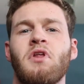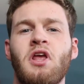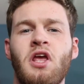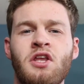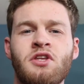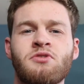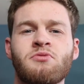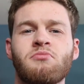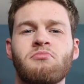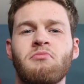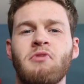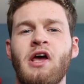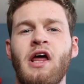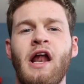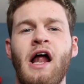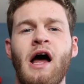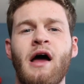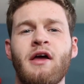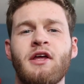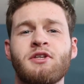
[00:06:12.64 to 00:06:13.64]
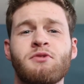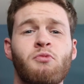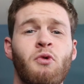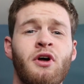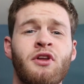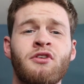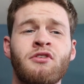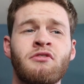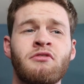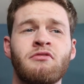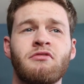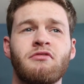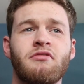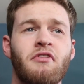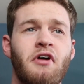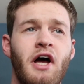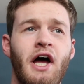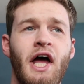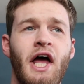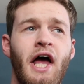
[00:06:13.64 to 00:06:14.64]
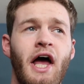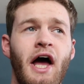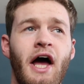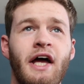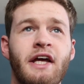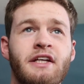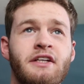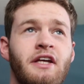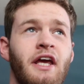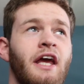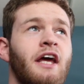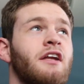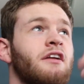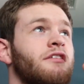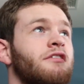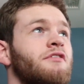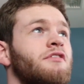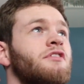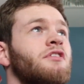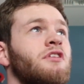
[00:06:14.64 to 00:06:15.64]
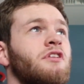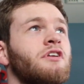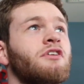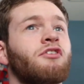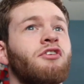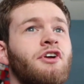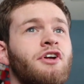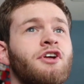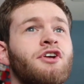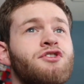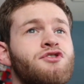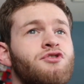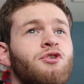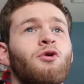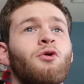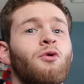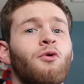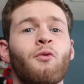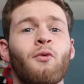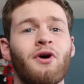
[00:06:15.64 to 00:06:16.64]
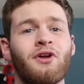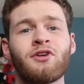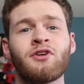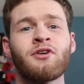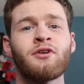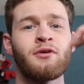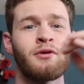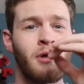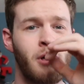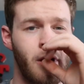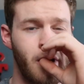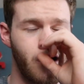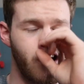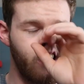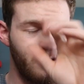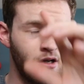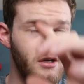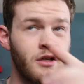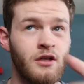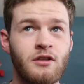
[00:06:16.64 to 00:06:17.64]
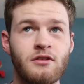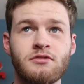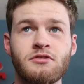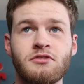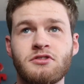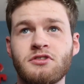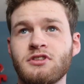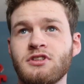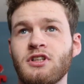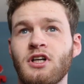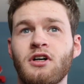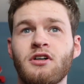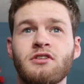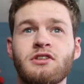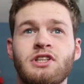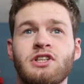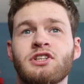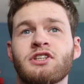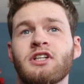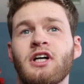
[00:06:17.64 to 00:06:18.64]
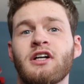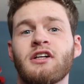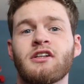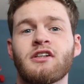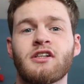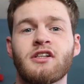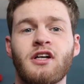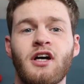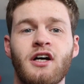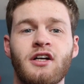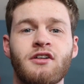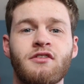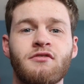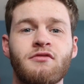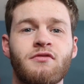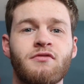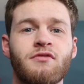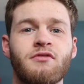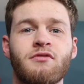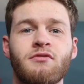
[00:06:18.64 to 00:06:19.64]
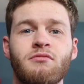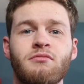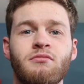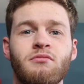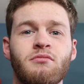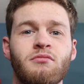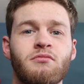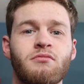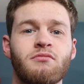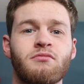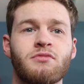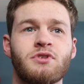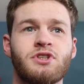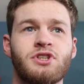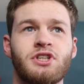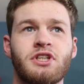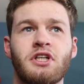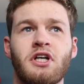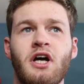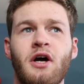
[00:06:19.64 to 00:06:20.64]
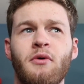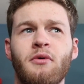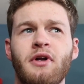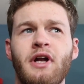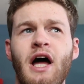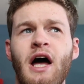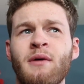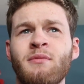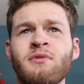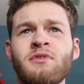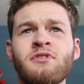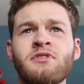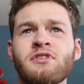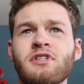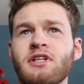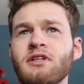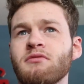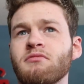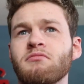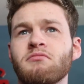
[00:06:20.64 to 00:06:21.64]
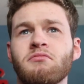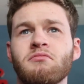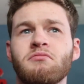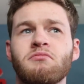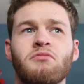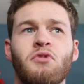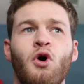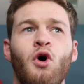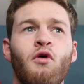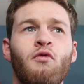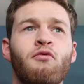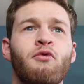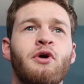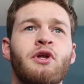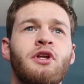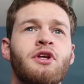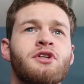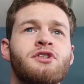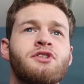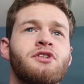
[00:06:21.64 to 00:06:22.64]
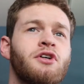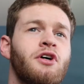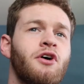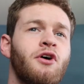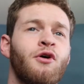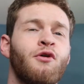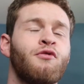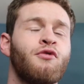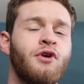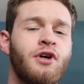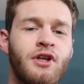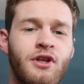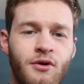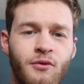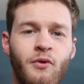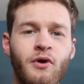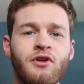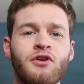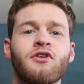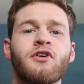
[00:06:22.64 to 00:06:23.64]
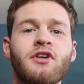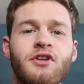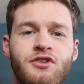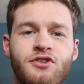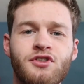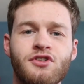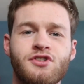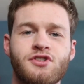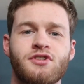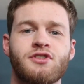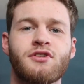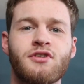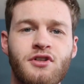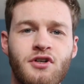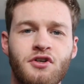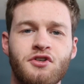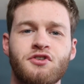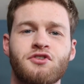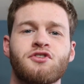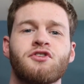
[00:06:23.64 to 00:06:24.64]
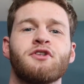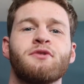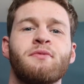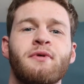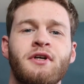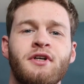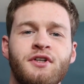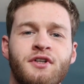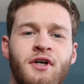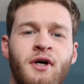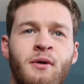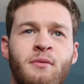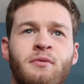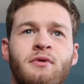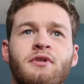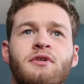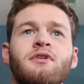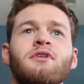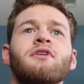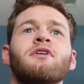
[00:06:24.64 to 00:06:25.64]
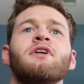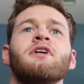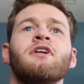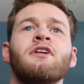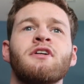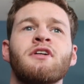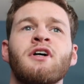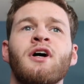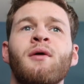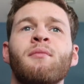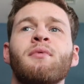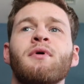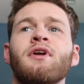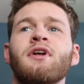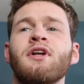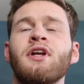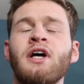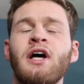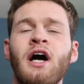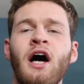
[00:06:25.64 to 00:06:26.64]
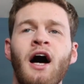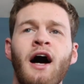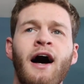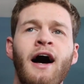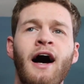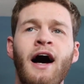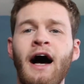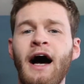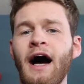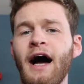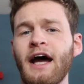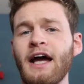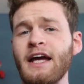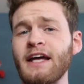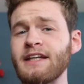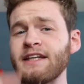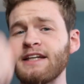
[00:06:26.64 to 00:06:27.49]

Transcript: it yeah, it's weather. I I can't literally control the weather. So we just gotta kind of see how it happens and hopefully this, hopefully the weather just starts picking up and heating up and I